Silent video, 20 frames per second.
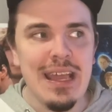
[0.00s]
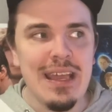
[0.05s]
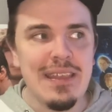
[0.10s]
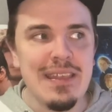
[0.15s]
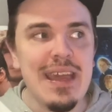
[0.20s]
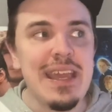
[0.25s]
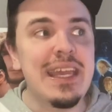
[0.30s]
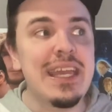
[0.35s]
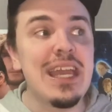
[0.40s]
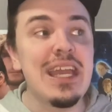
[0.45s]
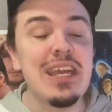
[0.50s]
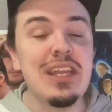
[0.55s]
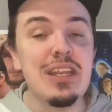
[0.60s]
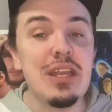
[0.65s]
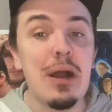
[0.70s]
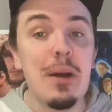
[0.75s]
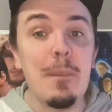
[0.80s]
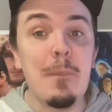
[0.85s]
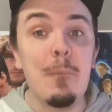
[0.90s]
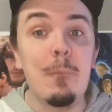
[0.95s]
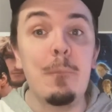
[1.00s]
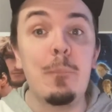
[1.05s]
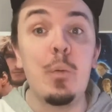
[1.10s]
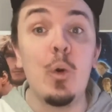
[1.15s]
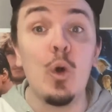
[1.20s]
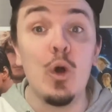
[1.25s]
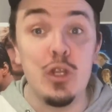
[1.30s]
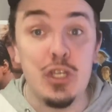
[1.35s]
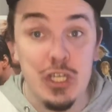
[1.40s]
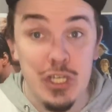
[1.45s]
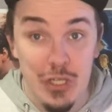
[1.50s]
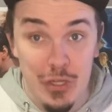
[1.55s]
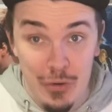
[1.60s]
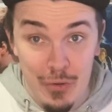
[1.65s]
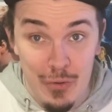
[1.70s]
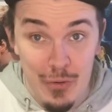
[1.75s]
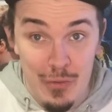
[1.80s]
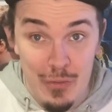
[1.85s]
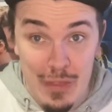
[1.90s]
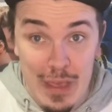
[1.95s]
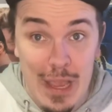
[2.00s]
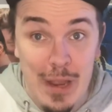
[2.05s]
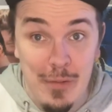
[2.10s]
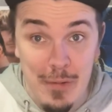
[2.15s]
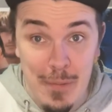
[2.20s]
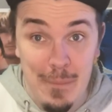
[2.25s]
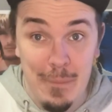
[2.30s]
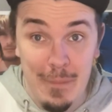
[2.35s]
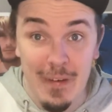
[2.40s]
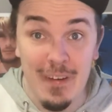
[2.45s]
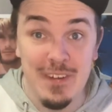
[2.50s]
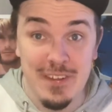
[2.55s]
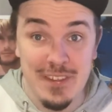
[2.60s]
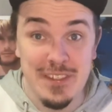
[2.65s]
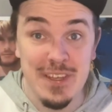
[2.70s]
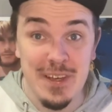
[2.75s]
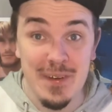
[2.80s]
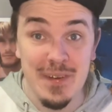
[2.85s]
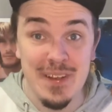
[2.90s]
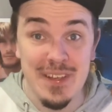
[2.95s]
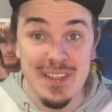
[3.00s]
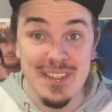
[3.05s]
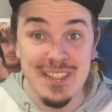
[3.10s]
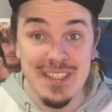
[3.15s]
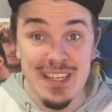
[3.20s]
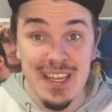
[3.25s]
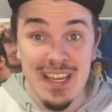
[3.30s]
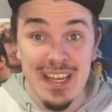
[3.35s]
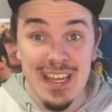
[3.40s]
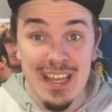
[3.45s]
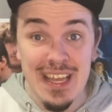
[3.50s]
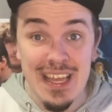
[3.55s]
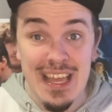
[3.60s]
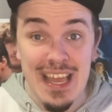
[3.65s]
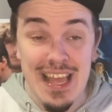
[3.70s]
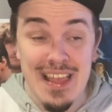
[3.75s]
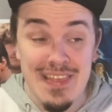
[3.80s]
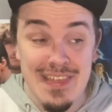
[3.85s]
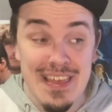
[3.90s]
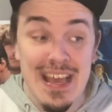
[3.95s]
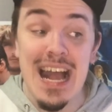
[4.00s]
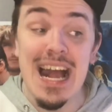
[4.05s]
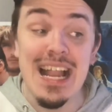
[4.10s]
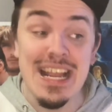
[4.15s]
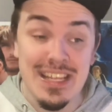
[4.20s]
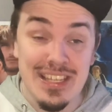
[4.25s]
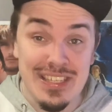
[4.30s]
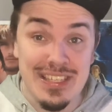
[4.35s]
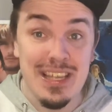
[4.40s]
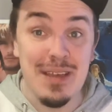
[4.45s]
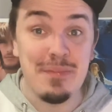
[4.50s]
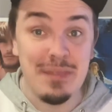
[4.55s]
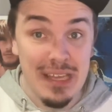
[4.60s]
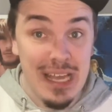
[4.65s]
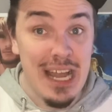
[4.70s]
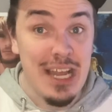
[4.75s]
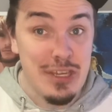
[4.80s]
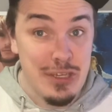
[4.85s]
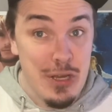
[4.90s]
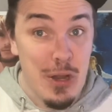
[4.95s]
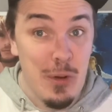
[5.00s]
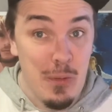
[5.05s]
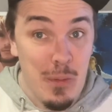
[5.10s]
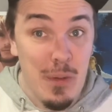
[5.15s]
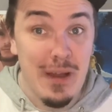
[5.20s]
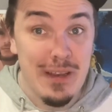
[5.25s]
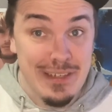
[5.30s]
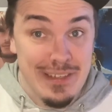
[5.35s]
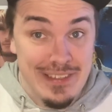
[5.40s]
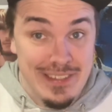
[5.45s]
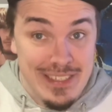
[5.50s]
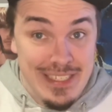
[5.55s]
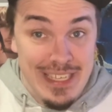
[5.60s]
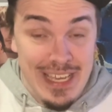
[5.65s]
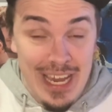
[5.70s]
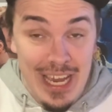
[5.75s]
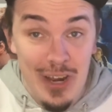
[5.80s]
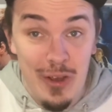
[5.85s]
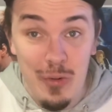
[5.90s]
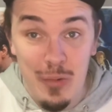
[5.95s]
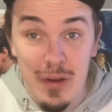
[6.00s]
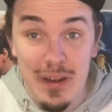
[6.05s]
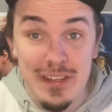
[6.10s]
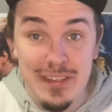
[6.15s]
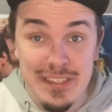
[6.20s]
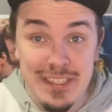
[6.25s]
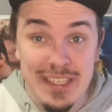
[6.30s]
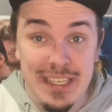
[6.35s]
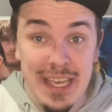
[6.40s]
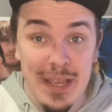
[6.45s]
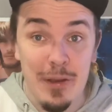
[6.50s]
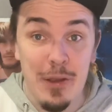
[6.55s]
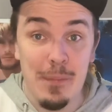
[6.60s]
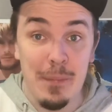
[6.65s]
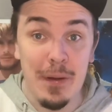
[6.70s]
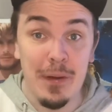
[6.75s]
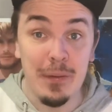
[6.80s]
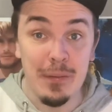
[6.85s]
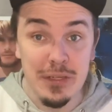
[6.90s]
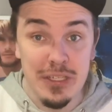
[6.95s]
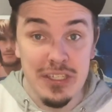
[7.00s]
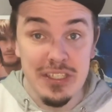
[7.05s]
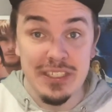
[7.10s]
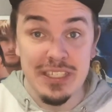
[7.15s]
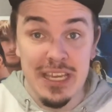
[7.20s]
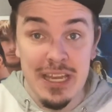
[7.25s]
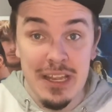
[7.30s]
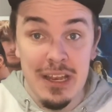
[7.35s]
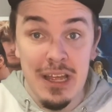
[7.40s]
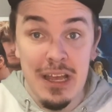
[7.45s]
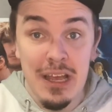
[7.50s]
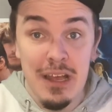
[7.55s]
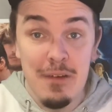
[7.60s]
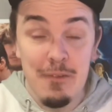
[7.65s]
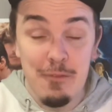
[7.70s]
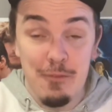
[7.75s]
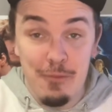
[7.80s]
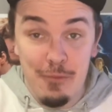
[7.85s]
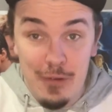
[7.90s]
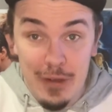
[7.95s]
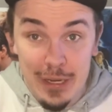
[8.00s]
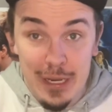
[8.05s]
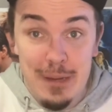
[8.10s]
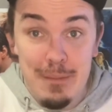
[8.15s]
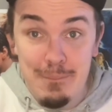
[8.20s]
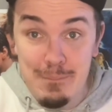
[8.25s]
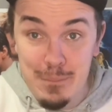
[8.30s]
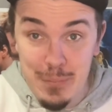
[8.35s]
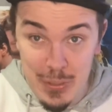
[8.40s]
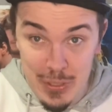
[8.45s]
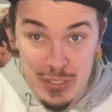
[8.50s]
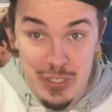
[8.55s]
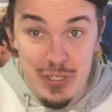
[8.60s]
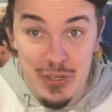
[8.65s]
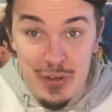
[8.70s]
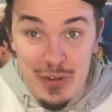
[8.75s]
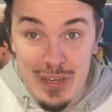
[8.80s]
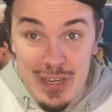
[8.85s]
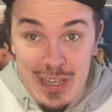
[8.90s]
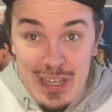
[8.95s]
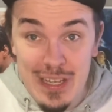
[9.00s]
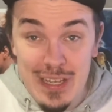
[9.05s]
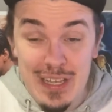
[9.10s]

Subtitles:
They can butcher the Harry Potter series. And that is something I don't want to see. I don't want to see Harry Potter just get fucking butchered.